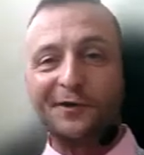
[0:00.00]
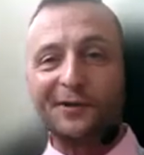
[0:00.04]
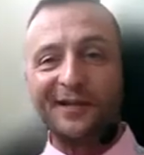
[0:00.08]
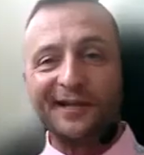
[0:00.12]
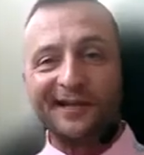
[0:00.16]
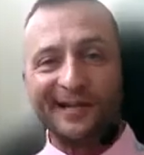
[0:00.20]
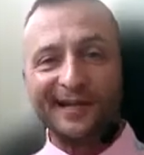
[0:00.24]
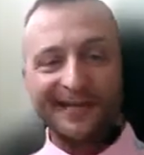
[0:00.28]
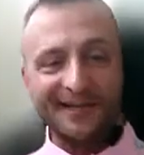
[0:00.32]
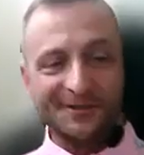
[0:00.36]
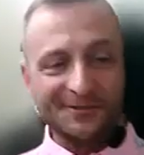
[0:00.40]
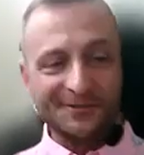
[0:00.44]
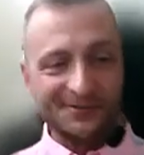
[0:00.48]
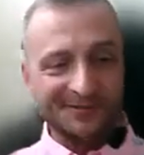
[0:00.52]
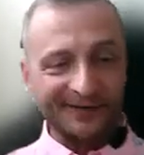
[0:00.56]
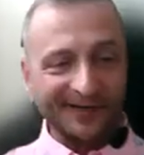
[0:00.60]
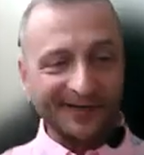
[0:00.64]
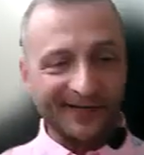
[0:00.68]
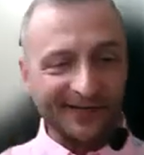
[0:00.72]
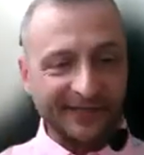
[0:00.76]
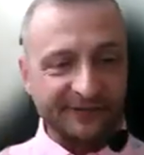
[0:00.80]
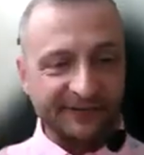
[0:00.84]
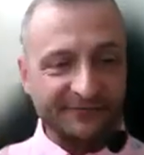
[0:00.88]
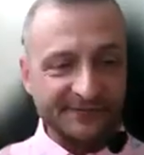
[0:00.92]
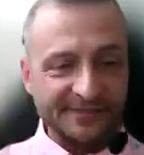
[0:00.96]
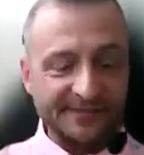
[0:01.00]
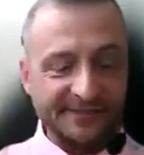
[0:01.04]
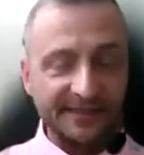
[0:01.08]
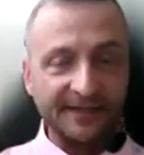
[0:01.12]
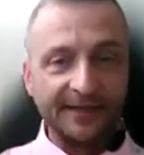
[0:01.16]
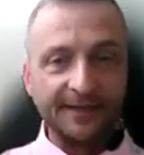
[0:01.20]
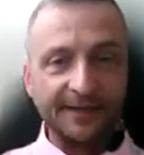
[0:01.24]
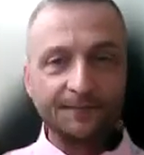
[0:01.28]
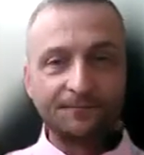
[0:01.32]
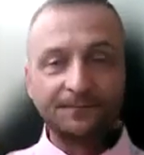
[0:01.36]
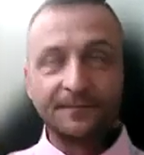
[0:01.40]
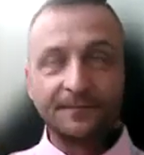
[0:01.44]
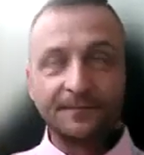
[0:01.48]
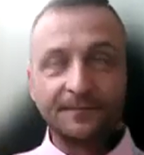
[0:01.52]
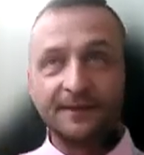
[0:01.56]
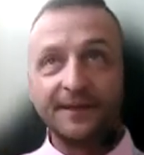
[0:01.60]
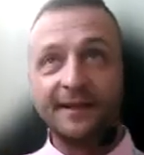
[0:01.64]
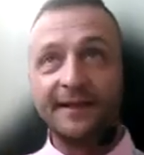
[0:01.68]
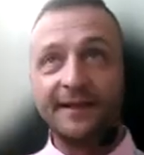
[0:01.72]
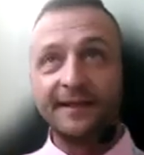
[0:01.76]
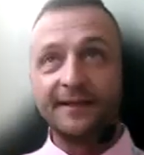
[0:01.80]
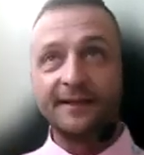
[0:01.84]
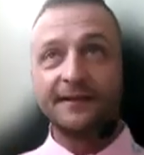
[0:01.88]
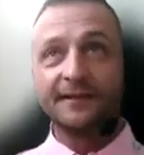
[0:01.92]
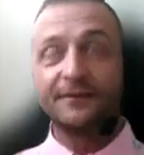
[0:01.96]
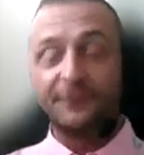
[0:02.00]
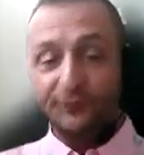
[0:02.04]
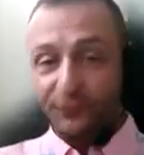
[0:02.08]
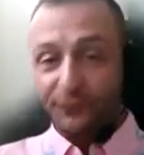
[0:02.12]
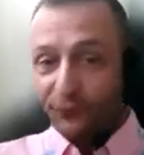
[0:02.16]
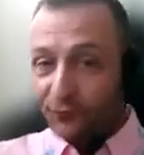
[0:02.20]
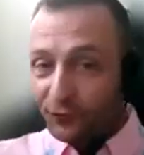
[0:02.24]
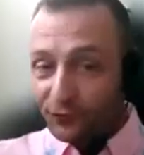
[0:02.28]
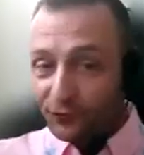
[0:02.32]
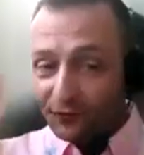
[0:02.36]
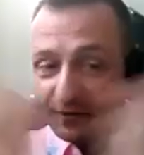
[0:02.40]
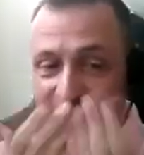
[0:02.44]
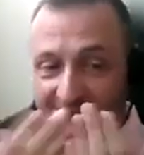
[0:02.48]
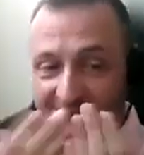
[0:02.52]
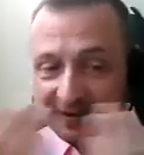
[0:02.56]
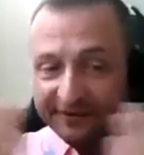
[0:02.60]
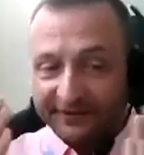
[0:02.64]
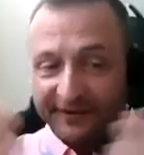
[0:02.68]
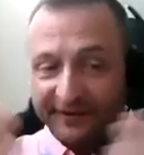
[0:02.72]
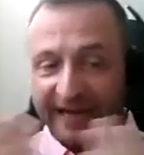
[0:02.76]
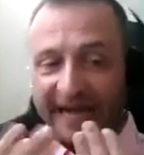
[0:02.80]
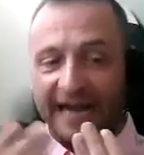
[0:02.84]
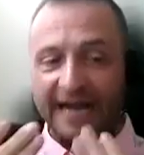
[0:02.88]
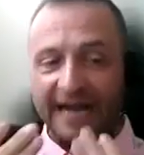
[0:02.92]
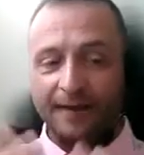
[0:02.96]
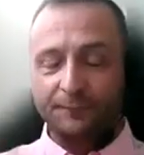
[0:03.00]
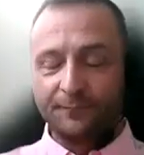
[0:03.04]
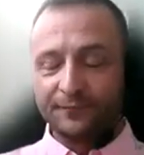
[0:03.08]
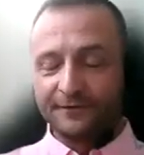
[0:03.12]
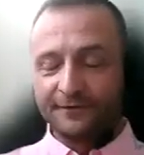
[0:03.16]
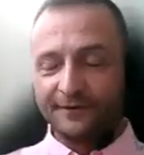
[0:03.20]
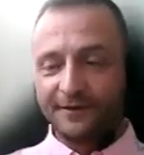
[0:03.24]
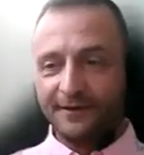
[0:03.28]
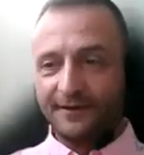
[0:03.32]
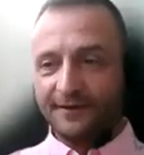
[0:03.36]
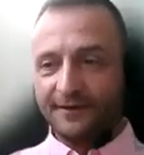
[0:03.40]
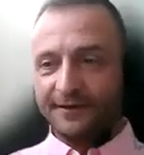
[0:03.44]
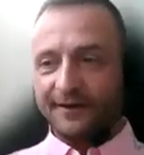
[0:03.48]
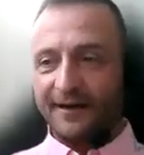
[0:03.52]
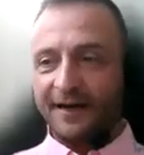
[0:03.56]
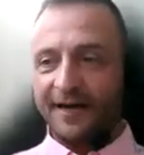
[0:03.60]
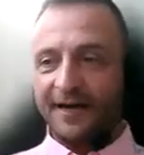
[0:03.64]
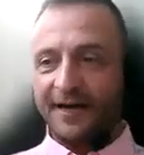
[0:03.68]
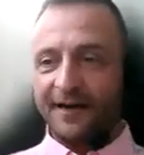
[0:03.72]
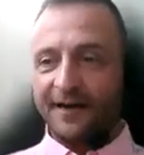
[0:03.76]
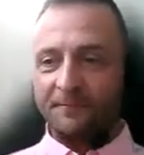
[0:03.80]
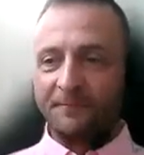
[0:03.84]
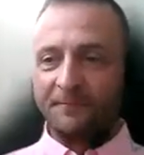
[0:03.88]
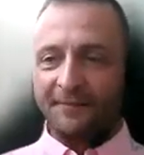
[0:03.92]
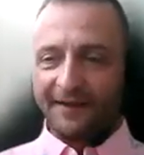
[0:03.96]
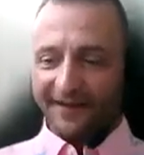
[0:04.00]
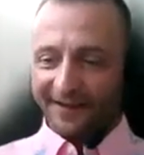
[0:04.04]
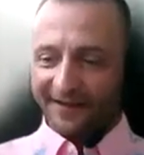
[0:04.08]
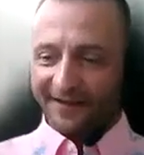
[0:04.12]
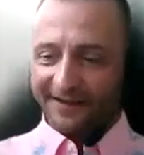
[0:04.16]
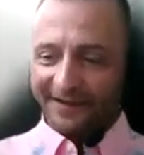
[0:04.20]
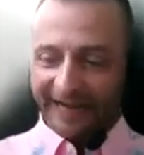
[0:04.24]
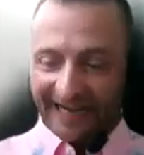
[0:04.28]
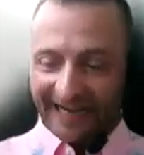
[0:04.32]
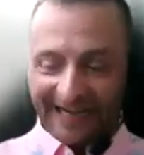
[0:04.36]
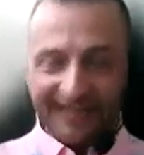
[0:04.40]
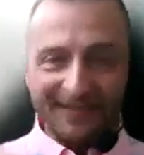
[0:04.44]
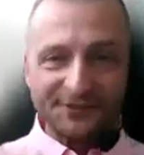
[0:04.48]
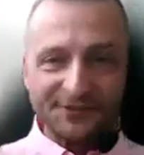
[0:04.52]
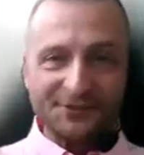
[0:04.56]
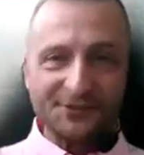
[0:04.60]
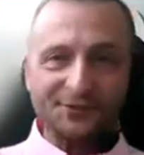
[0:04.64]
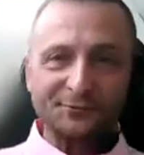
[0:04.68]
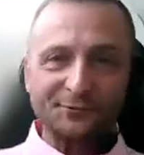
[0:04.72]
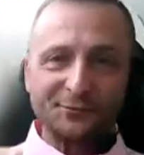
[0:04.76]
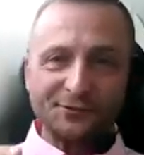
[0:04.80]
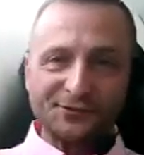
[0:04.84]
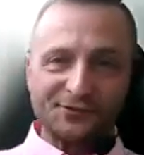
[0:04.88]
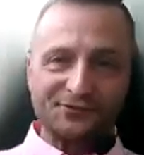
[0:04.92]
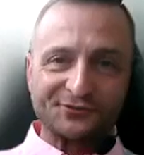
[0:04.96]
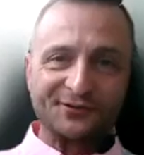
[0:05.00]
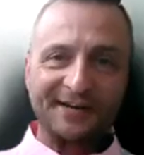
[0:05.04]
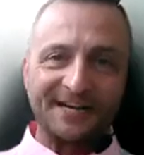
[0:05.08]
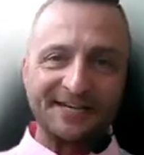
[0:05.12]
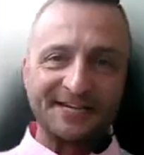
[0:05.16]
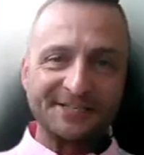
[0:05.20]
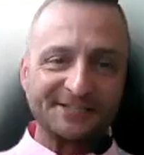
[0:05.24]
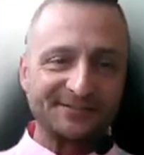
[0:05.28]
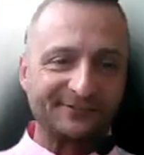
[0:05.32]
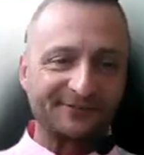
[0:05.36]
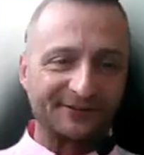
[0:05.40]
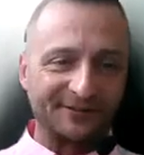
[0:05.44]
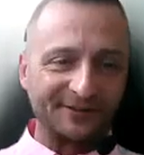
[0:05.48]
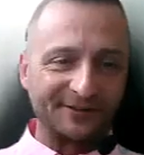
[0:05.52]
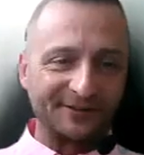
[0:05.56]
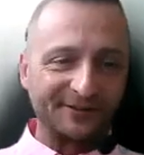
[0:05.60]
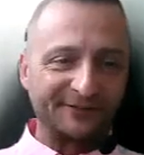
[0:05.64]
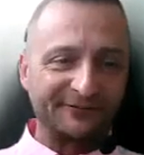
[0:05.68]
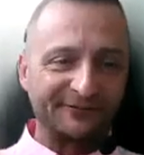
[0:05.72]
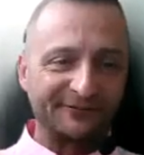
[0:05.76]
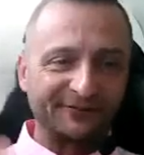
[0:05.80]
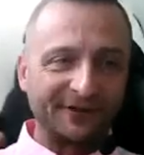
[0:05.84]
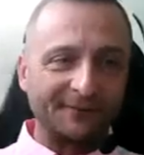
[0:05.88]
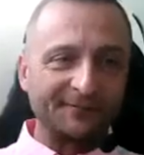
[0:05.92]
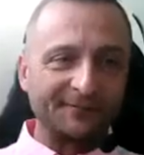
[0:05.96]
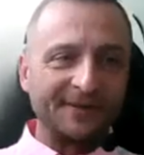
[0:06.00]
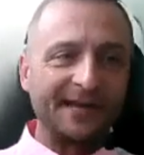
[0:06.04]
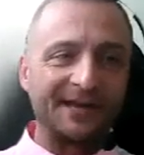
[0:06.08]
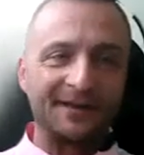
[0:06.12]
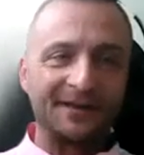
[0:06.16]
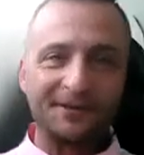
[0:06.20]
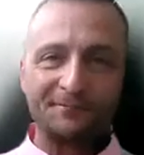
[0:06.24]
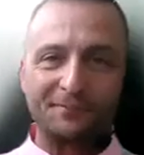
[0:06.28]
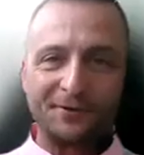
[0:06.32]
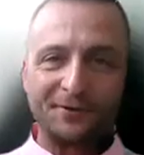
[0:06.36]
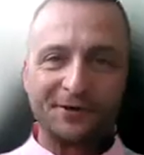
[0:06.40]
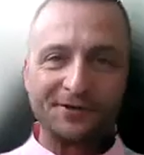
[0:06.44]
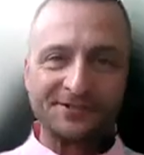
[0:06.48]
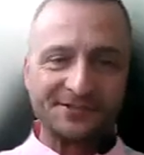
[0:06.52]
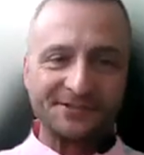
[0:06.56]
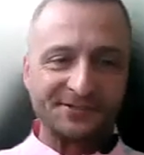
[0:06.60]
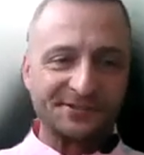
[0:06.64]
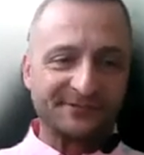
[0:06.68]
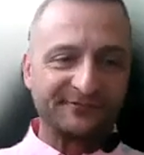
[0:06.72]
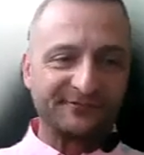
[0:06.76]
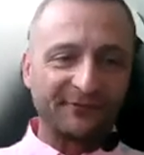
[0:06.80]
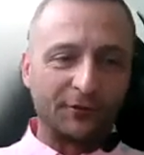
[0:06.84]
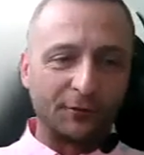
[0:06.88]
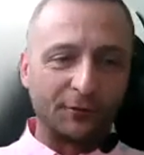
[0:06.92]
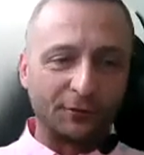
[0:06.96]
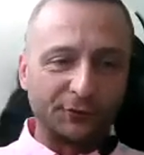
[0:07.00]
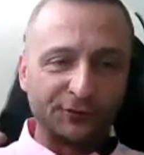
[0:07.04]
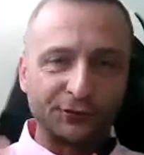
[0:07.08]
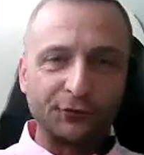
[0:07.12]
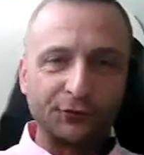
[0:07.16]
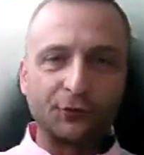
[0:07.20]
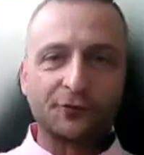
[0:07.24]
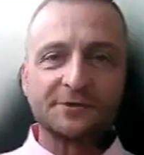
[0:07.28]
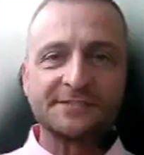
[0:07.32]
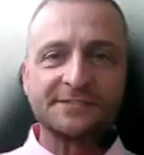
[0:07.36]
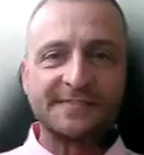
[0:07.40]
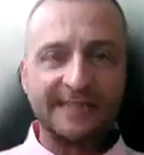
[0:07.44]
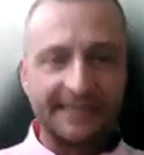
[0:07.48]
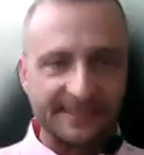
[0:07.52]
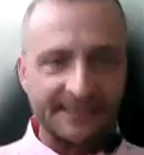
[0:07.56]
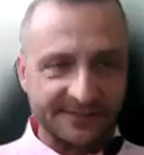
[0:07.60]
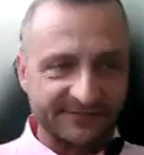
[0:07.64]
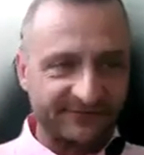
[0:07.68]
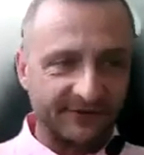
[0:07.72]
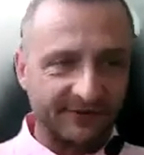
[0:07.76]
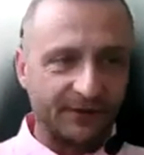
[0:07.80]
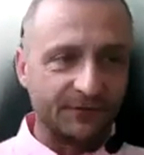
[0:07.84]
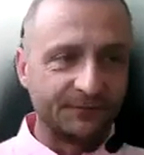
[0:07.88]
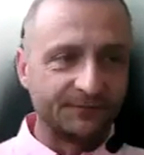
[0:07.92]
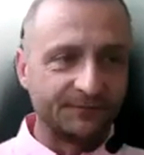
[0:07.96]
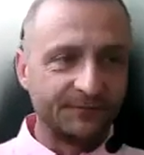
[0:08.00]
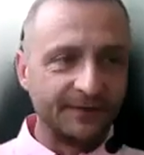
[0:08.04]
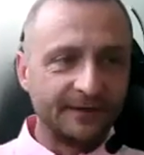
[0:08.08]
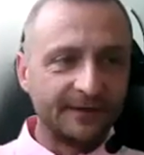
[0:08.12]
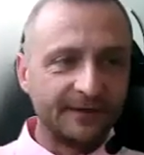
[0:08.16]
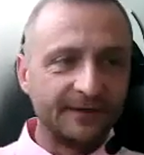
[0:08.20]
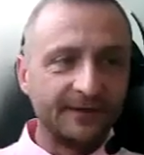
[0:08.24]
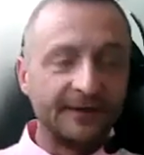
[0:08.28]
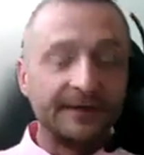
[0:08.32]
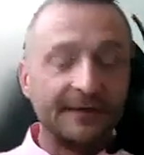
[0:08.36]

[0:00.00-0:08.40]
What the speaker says: communication, or NFC, during the tap, an agent was transferred from the other person's phone to Jose's phone.